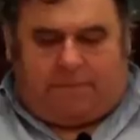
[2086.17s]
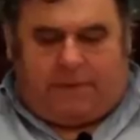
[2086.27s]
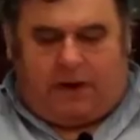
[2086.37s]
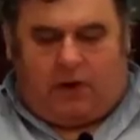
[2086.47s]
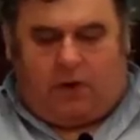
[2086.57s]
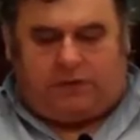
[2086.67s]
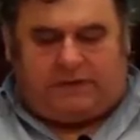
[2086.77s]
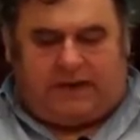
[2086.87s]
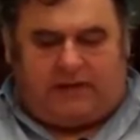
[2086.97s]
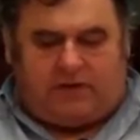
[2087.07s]

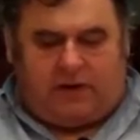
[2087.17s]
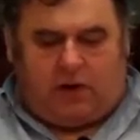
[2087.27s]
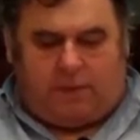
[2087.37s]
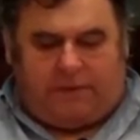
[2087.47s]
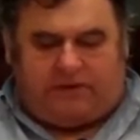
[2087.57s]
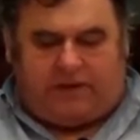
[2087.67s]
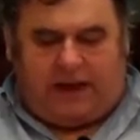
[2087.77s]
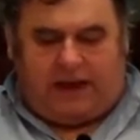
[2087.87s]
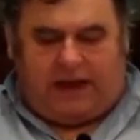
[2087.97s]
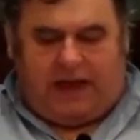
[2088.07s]
Benaot desha
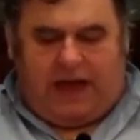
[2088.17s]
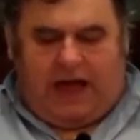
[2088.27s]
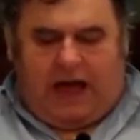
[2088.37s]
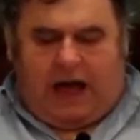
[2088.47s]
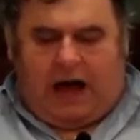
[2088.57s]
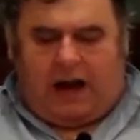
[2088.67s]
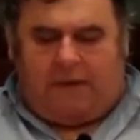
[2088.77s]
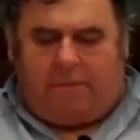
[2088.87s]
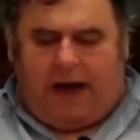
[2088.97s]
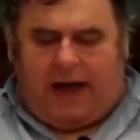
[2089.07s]
yorbitseni,
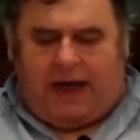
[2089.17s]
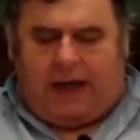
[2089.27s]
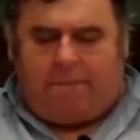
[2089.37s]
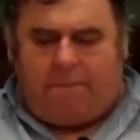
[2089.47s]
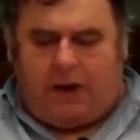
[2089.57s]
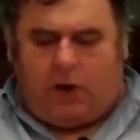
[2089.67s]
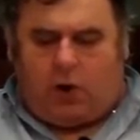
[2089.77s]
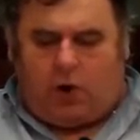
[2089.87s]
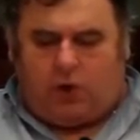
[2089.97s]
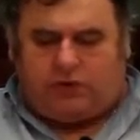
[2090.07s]

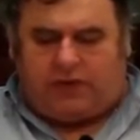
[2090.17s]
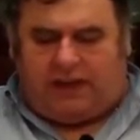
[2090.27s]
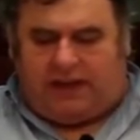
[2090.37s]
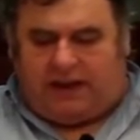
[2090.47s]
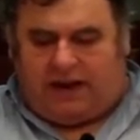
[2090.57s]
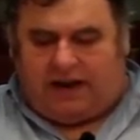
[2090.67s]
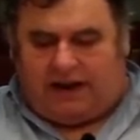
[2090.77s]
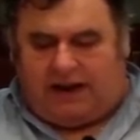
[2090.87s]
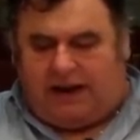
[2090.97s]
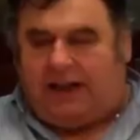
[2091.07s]
menachot
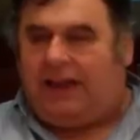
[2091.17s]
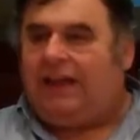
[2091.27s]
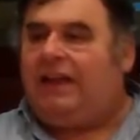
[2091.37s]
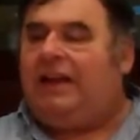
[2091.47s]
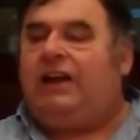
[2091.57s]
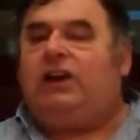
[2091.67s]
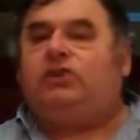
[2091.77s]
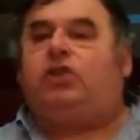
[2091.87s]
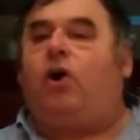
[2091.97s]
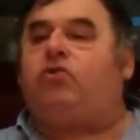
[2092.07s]
yanachalini.
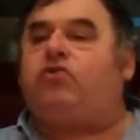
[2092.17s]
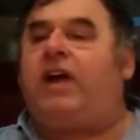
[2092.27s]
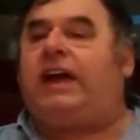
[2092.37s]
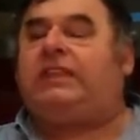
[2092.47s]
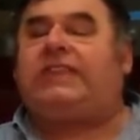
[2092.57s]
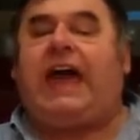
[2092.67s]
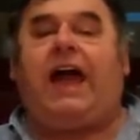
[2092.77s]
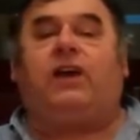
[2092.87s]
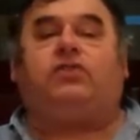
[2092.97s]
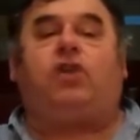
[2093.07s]
Don't drink at
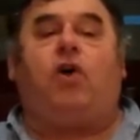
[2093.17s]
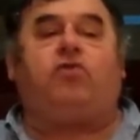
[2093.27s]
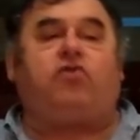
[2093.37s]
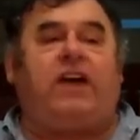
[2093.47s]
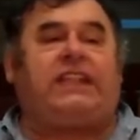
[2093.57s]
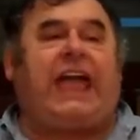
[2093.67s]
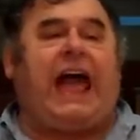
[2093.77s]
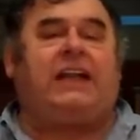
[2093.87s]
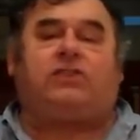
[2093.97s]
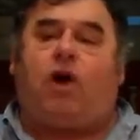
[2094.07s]
that. Don't drink
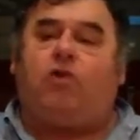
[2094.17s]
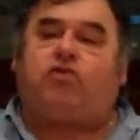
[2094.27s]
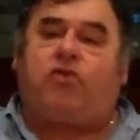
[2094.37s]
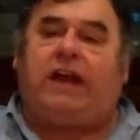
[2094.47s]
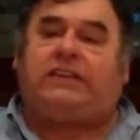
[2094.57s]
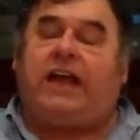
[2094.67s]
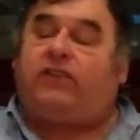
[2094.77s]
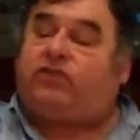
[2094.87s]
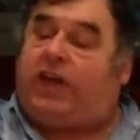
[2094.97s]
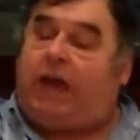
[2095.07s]
that. Don't drink
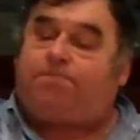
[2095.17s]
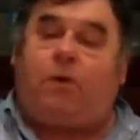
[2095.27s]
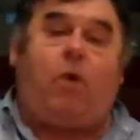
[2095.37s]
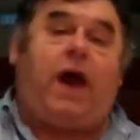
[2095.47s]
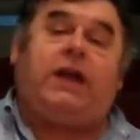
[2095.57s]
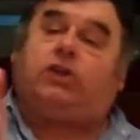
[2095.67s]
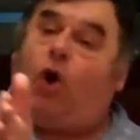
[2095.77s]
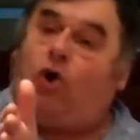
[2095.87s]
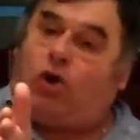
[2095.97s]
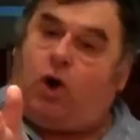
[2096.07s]
this. Keep away.
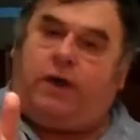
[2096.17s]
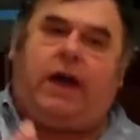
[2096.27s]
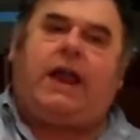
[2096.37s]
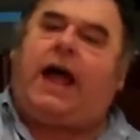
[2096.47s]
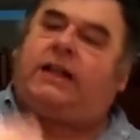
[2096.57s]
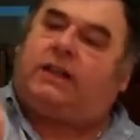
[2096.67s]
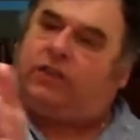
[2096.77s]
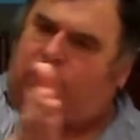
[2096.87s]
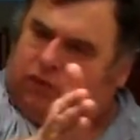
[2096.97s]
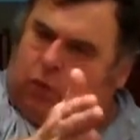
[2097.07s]
Don't go near that.
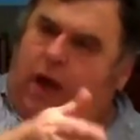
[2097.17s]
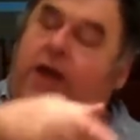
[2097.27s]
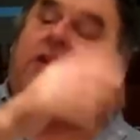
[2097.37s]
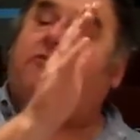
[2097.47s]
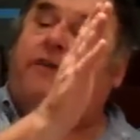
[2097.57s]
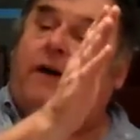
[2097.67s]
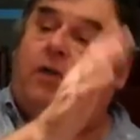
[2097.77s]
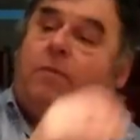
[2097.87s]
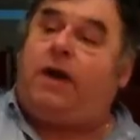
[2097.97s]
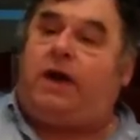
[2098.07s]
This way.
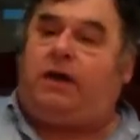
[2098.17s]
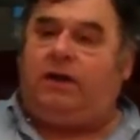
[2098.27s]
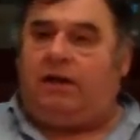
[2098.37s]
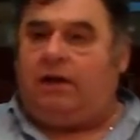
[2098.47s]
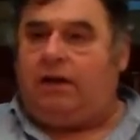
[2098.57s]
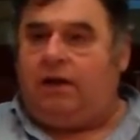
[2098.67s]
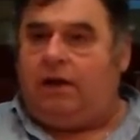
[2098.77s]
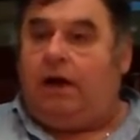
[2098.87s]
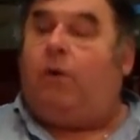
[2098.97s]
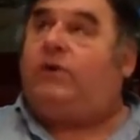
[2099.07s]
Follow me.
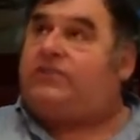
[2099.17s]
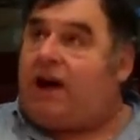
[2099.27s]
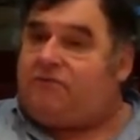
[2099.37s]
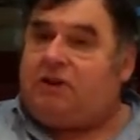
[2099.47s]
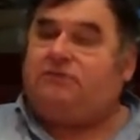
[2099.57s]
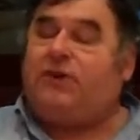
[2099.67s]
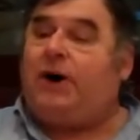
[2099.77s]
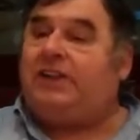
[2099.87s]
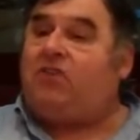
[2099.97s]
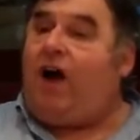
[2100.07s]
Watch out for the
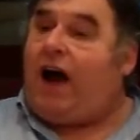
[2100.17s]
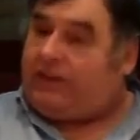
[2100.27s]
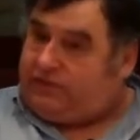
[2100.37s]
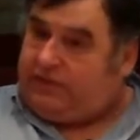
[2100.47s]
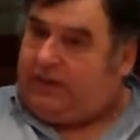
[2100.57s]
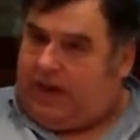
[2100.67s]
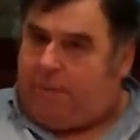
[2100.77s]
falling rocks.